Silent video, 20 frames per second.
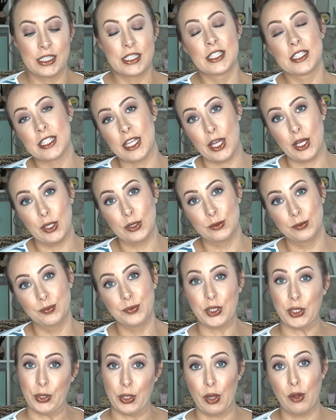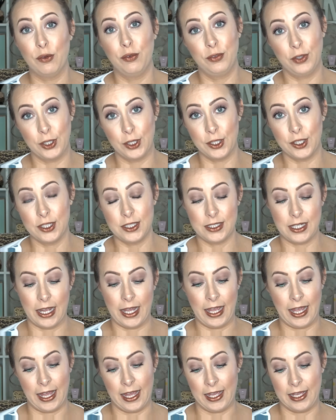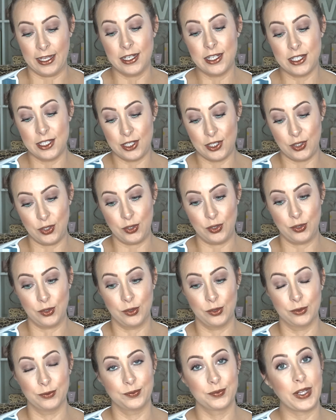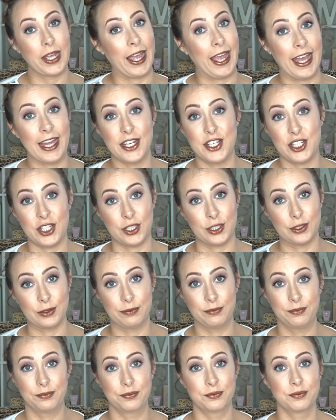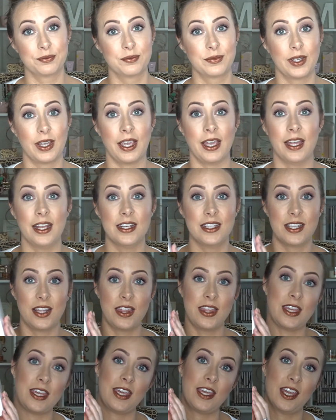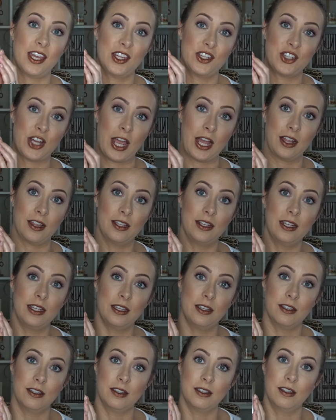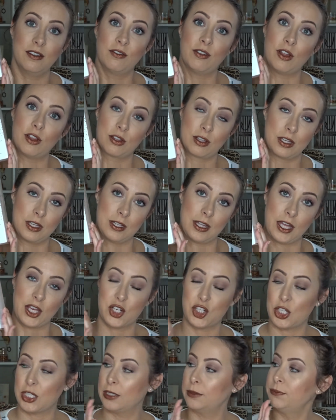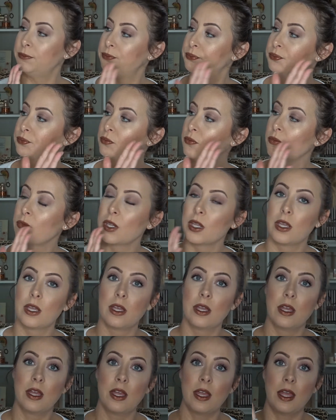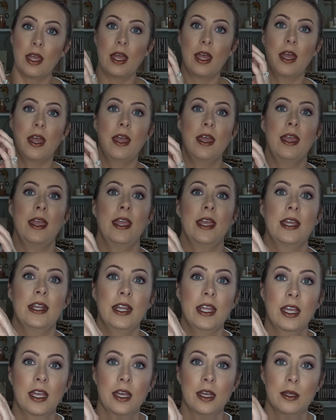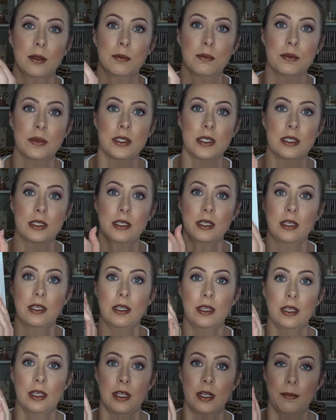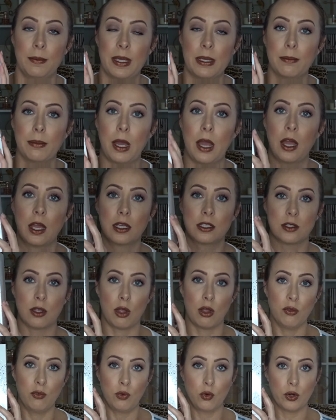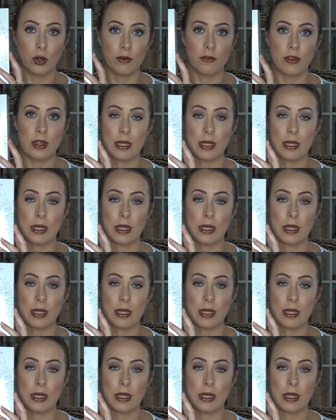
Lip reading: So, you know, first I had to get the Jaclyn Hill Vault collection. And it comes in a big box, all 4 of